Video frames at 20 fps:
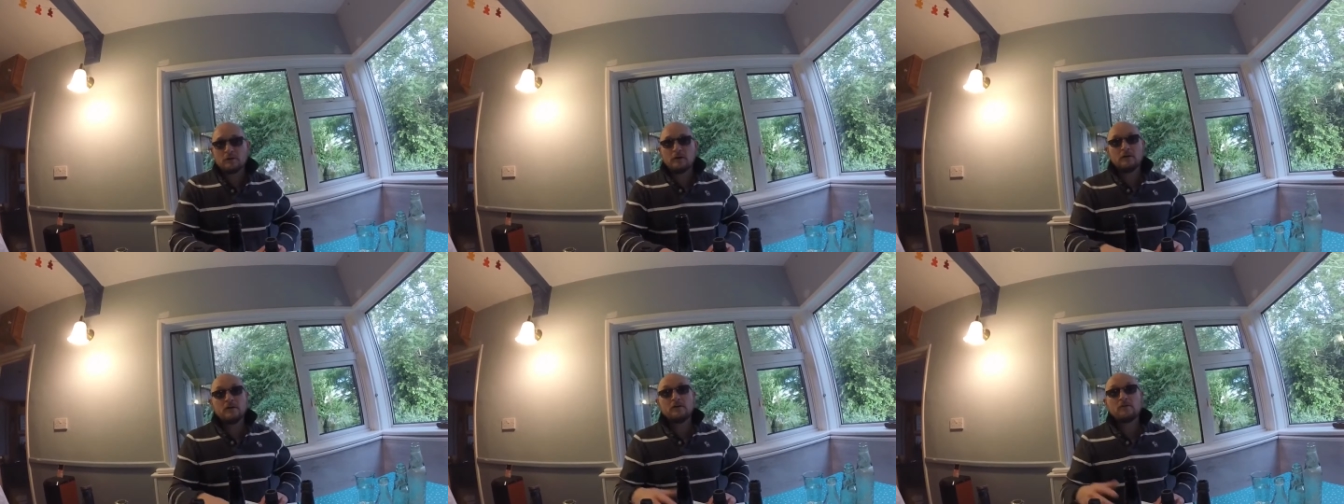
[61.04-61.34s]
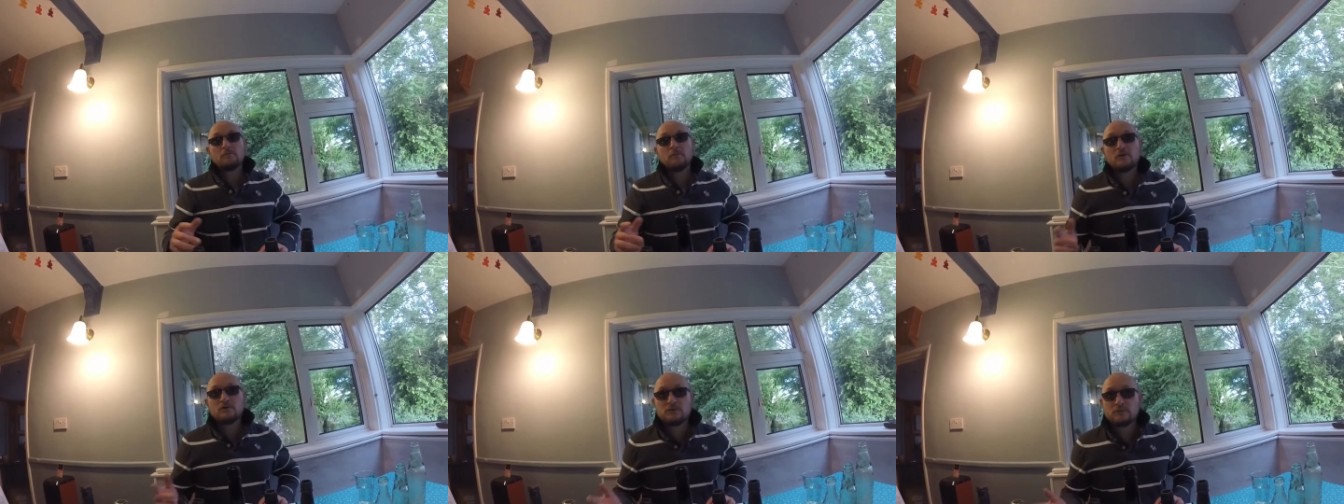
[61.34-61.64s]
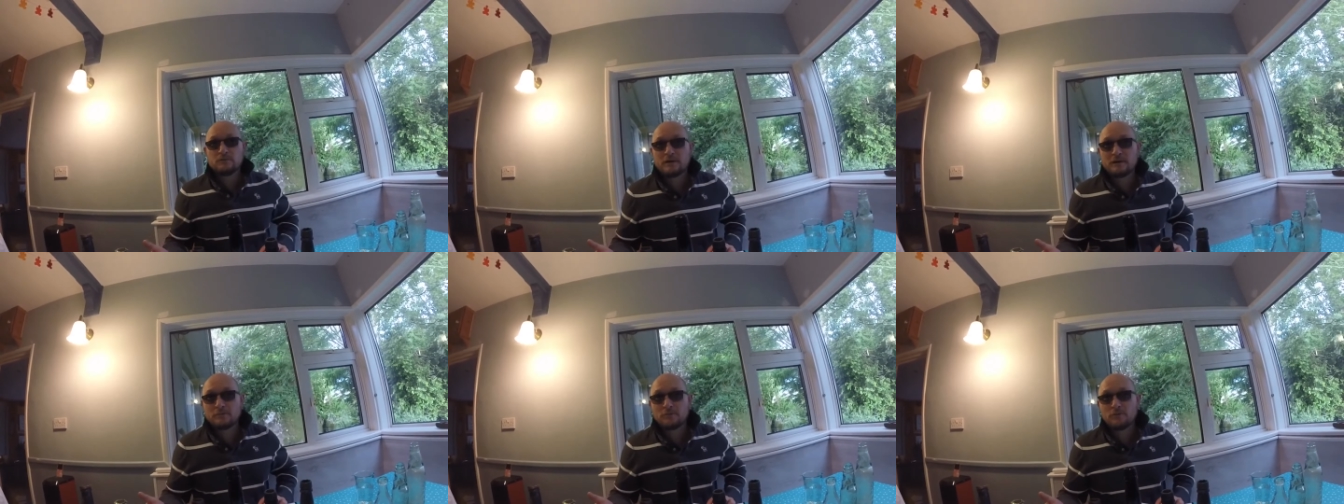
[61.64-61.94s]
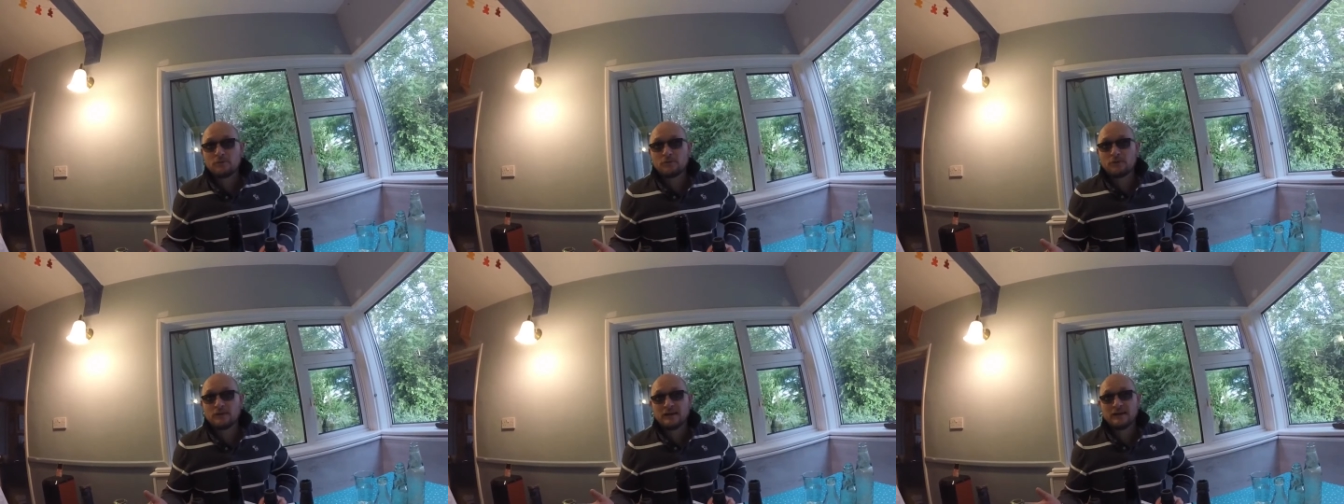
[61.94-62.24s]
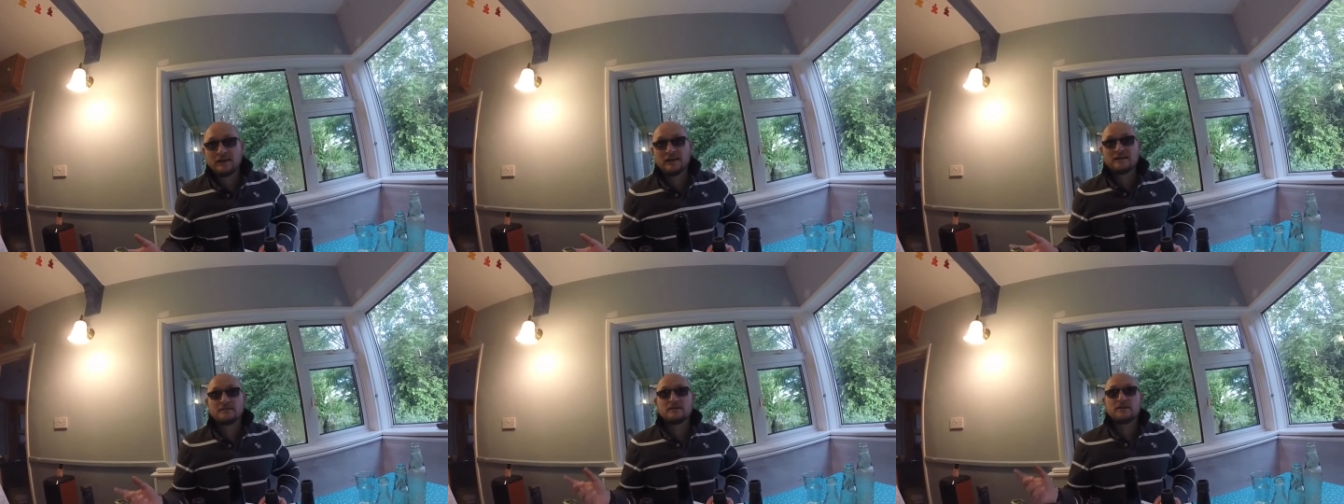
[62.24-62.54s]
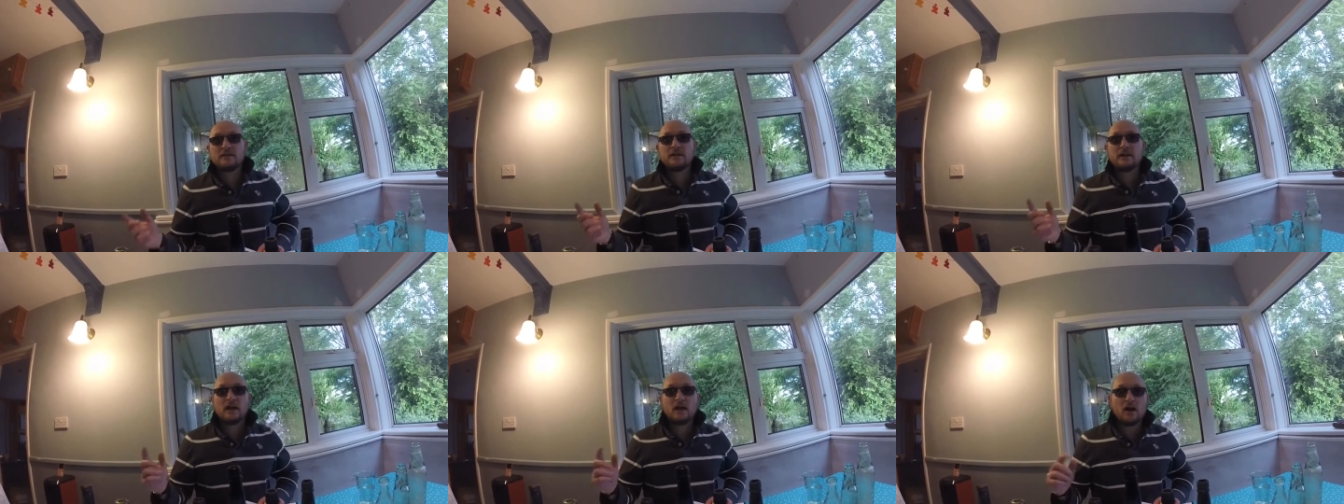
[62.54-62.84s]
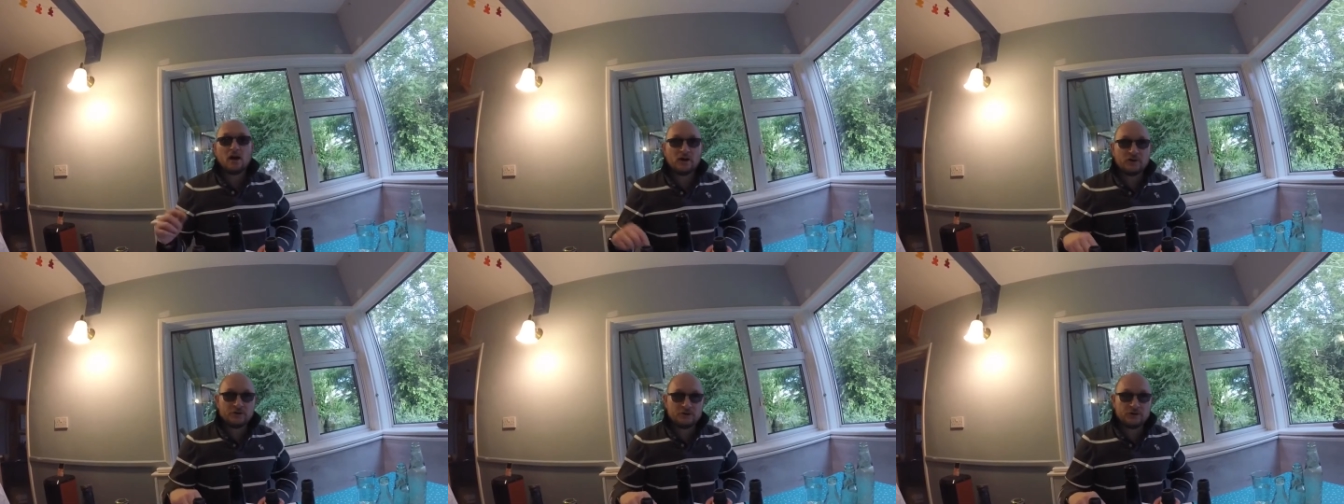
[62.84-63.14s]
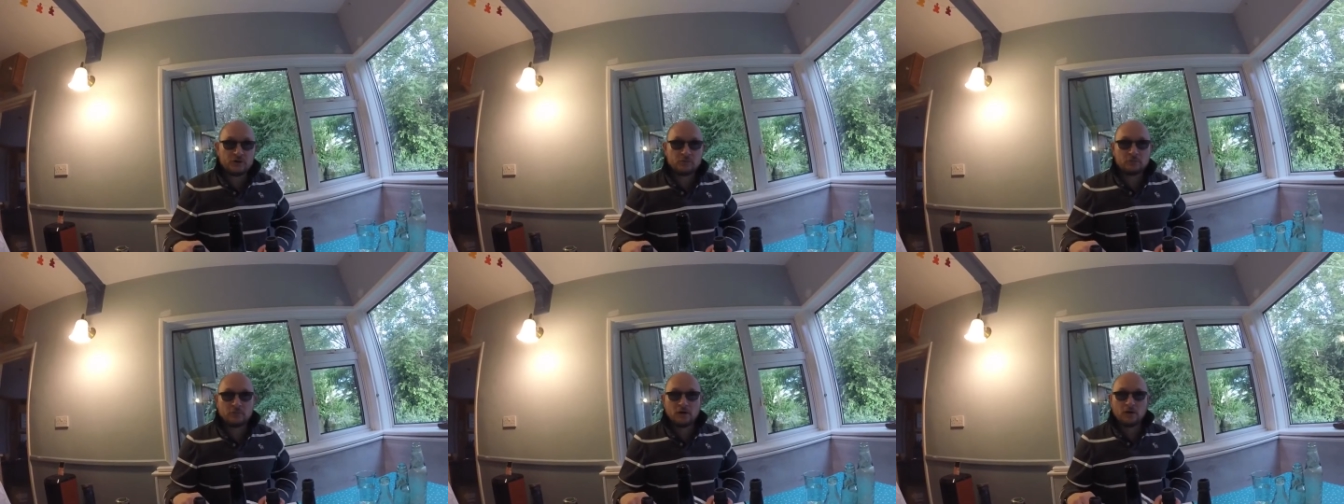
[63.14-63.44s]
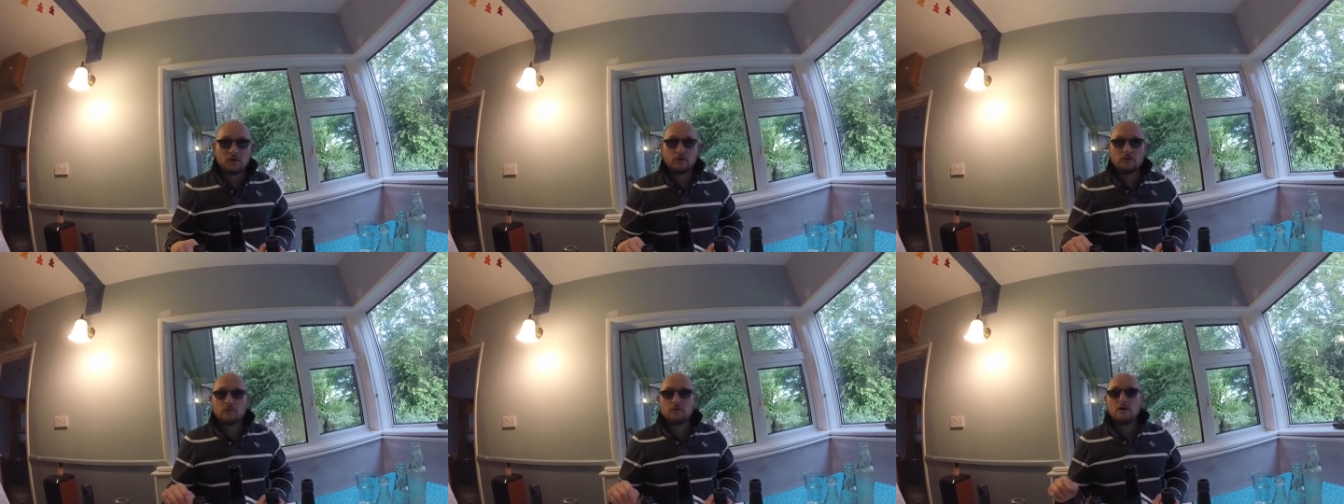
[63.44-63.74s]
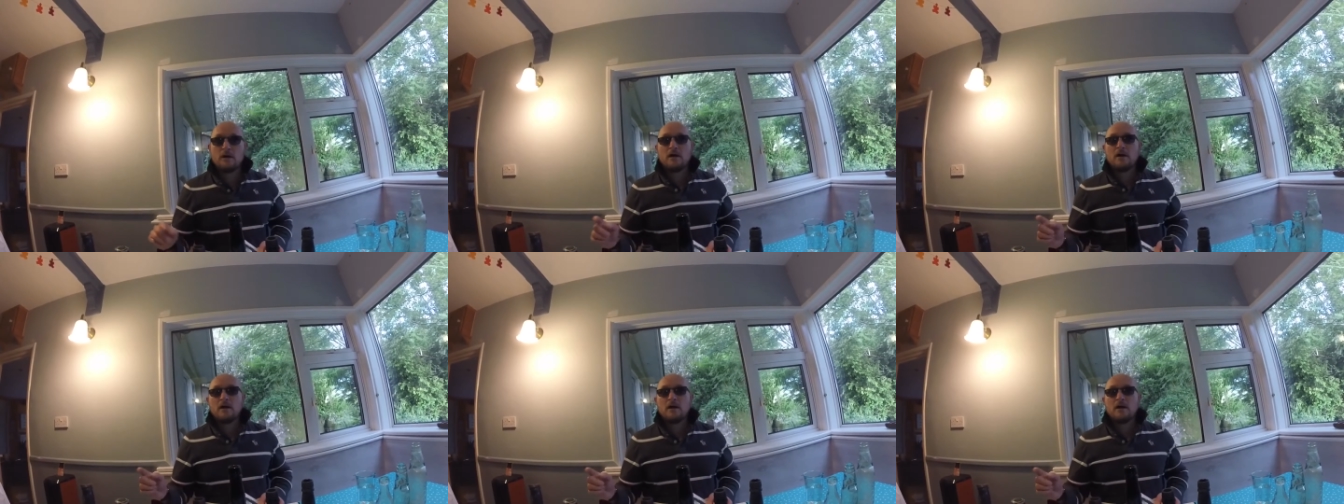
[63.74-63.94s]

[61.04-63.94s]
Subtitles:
I know most people think it's the onion bottle,